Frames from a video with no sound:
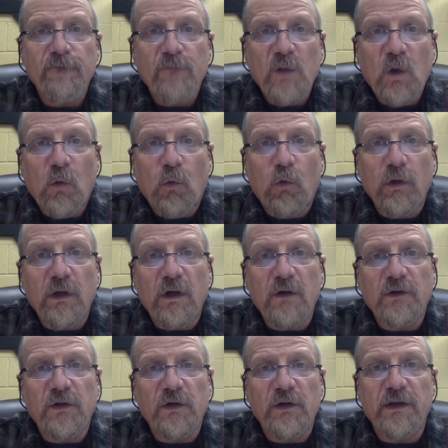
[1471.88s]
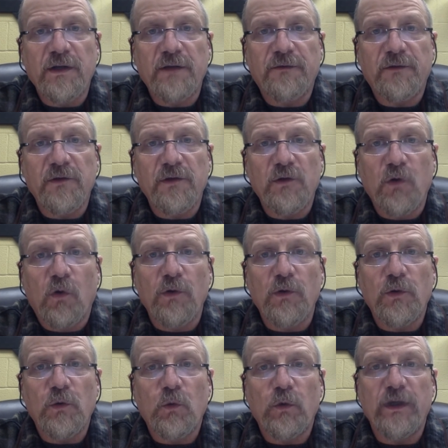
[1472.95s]
One alternative for the
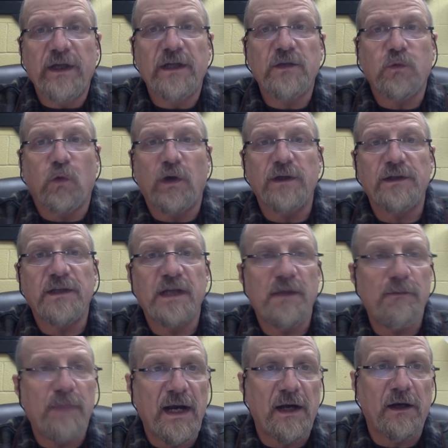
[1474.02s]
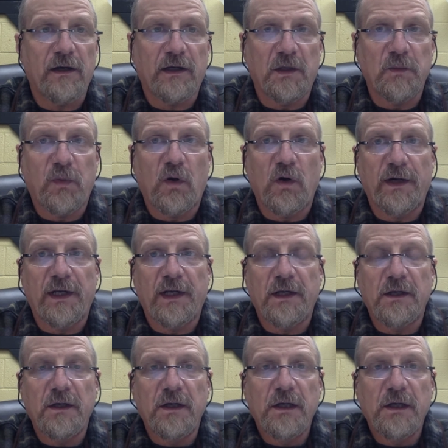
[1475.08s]
Northern Whigs was the American Party,